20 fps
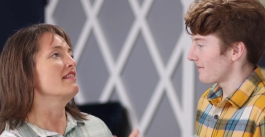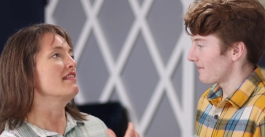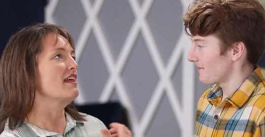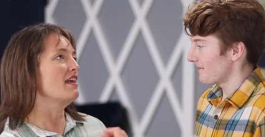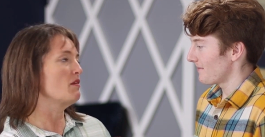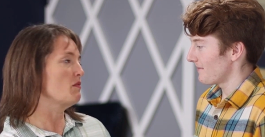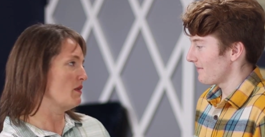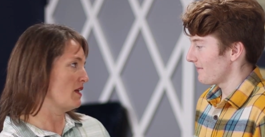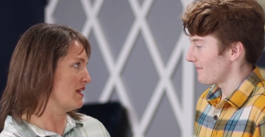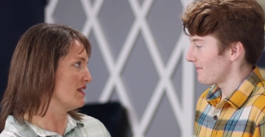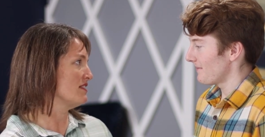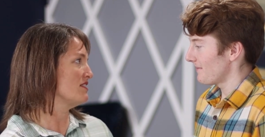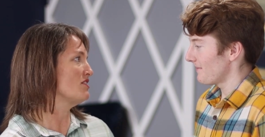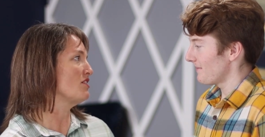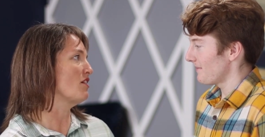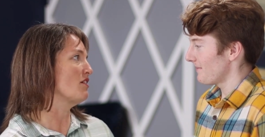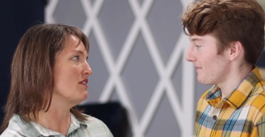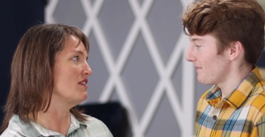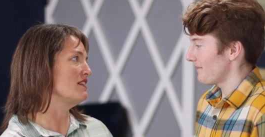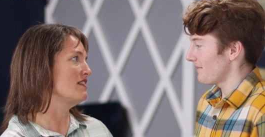Speaker 1: then we can
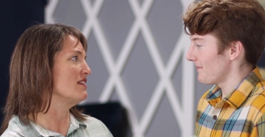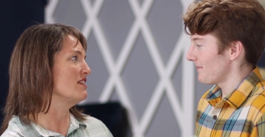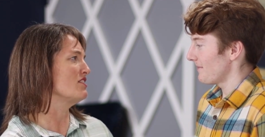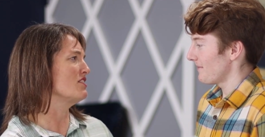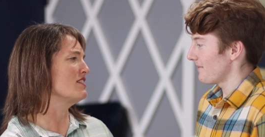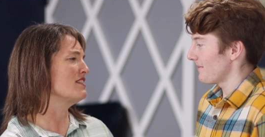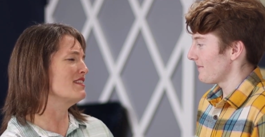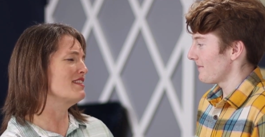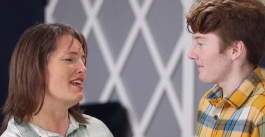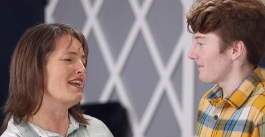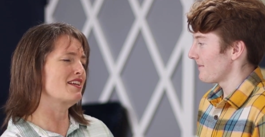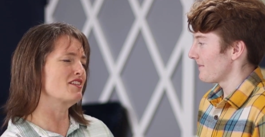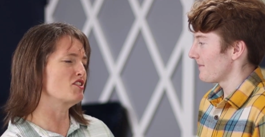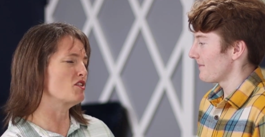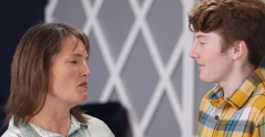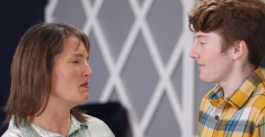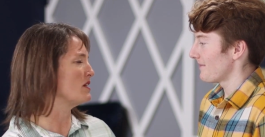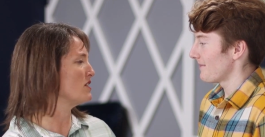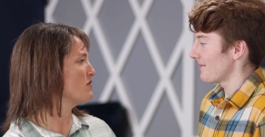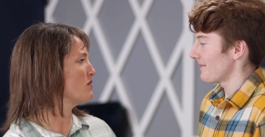start the dishes. Thanks
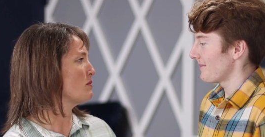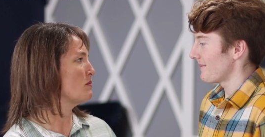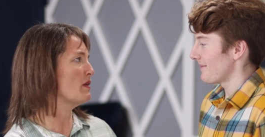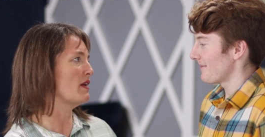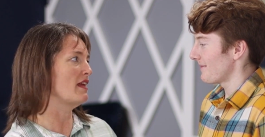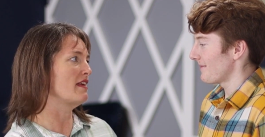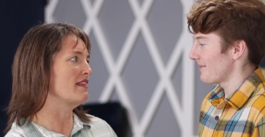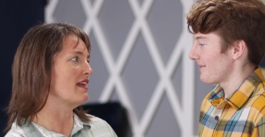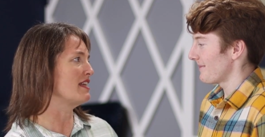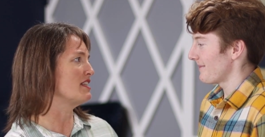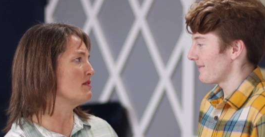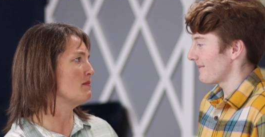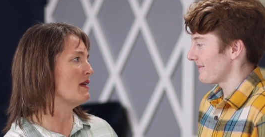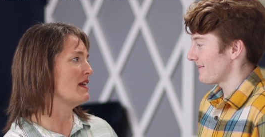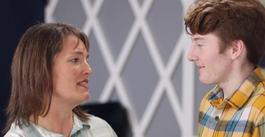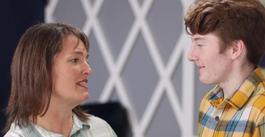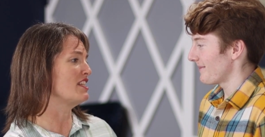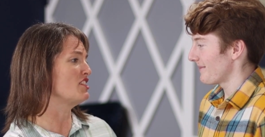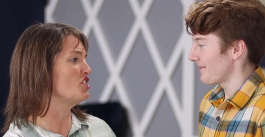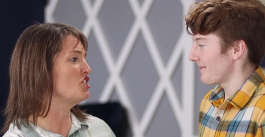so much for bringing that to
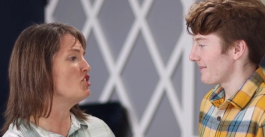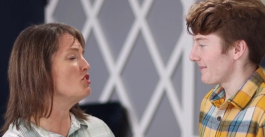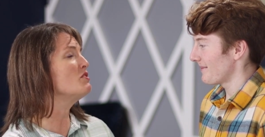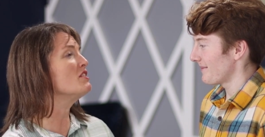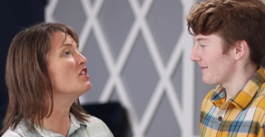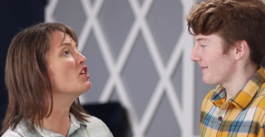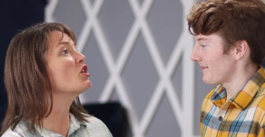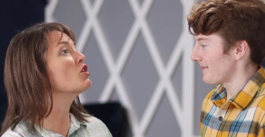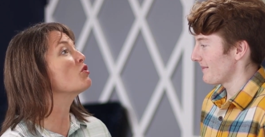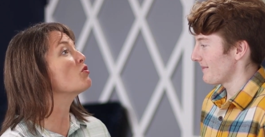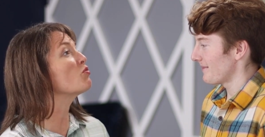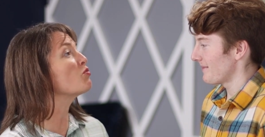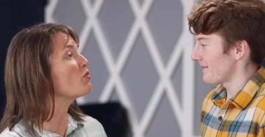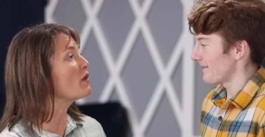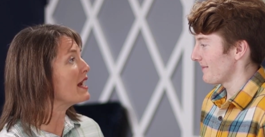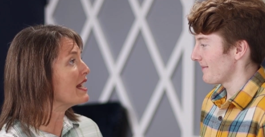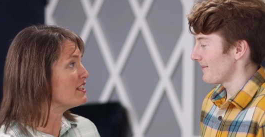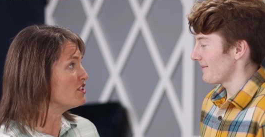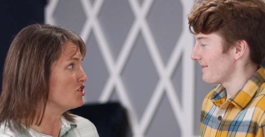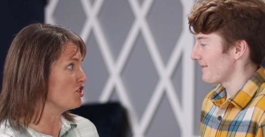my attention. You did a
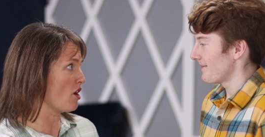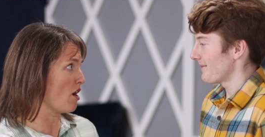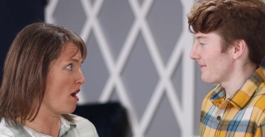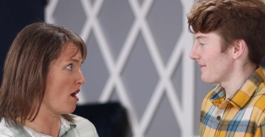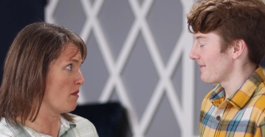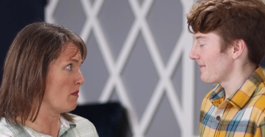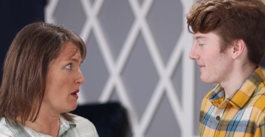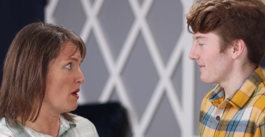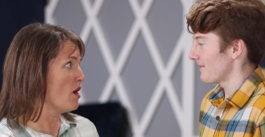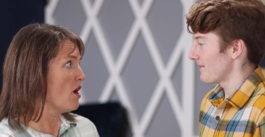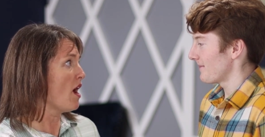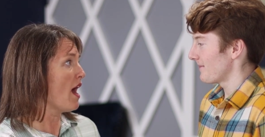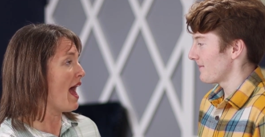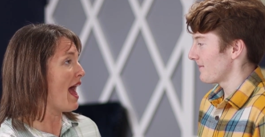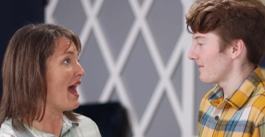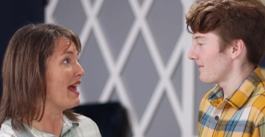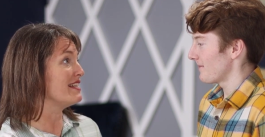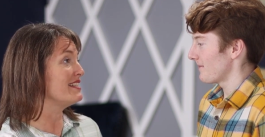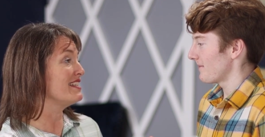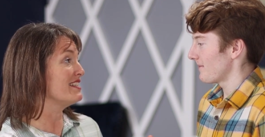great job
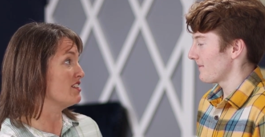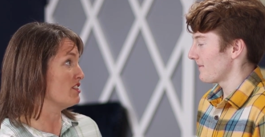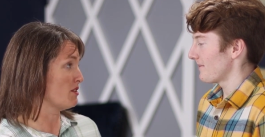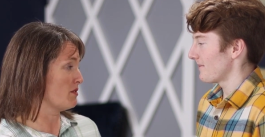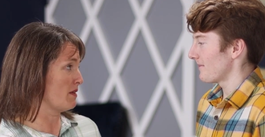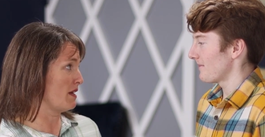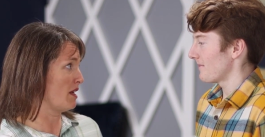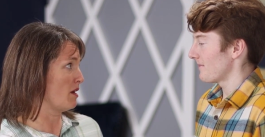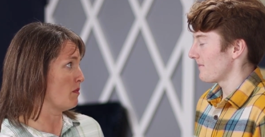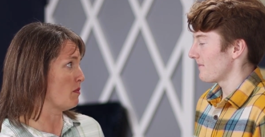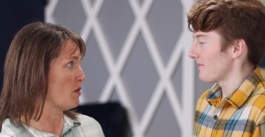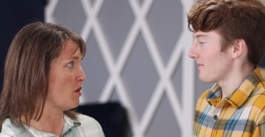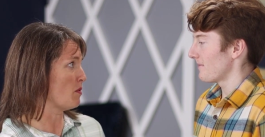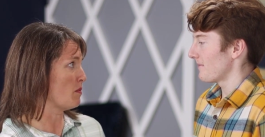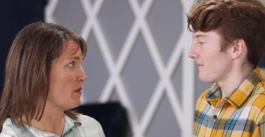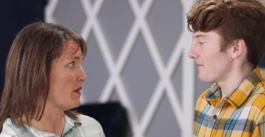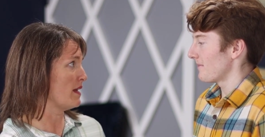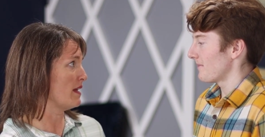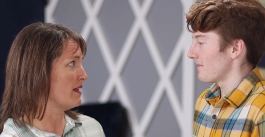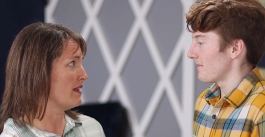at disagreeing
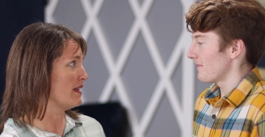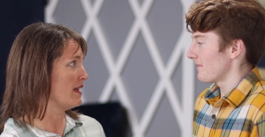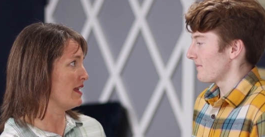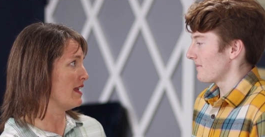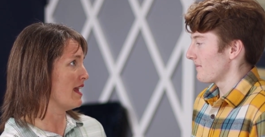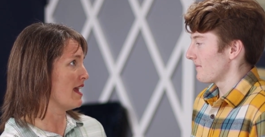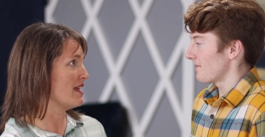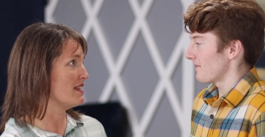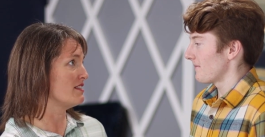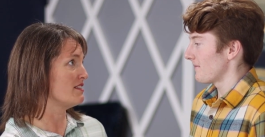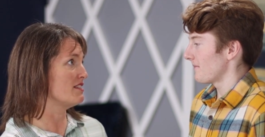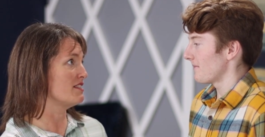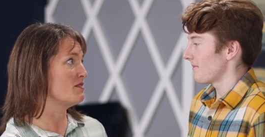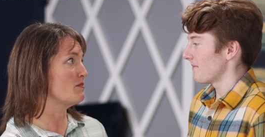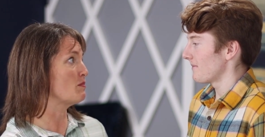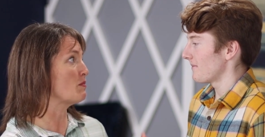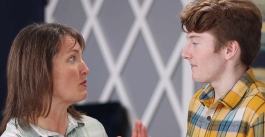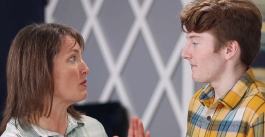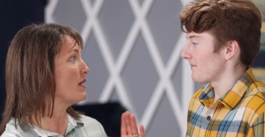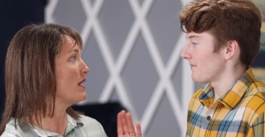appropriately and
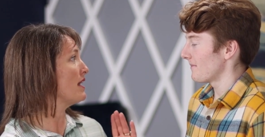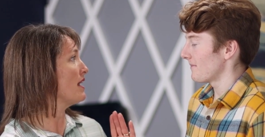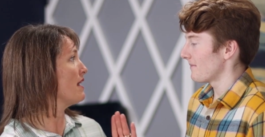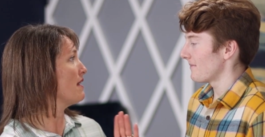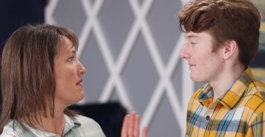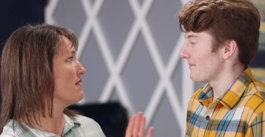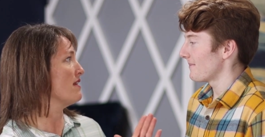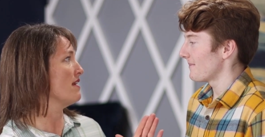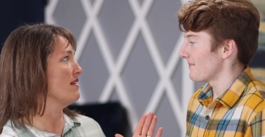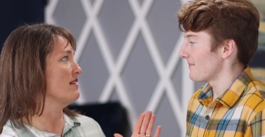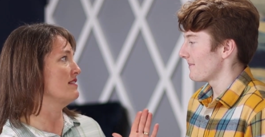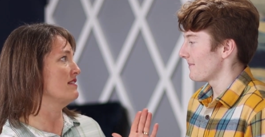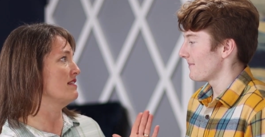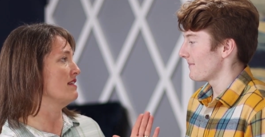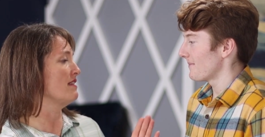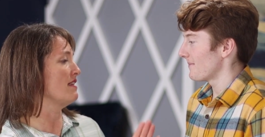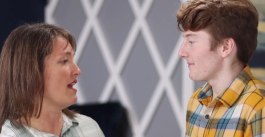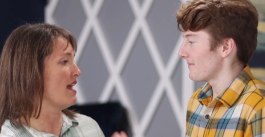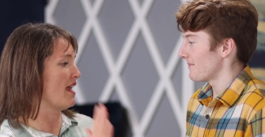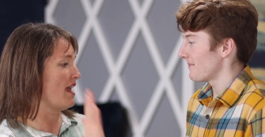just bringing things
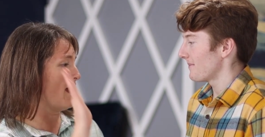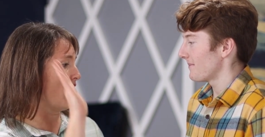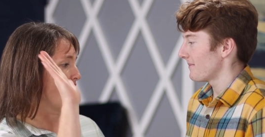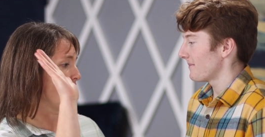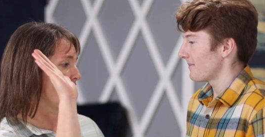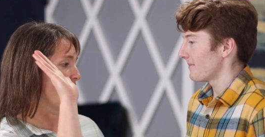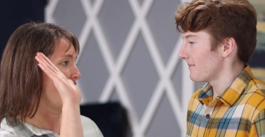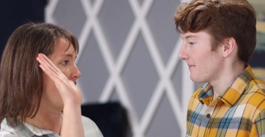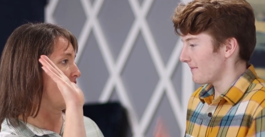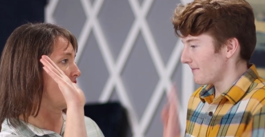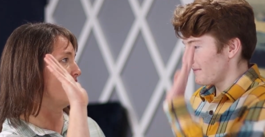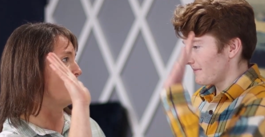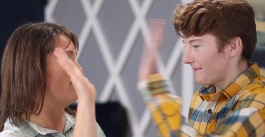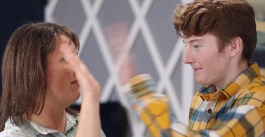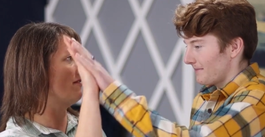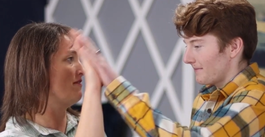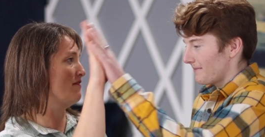to light. High five.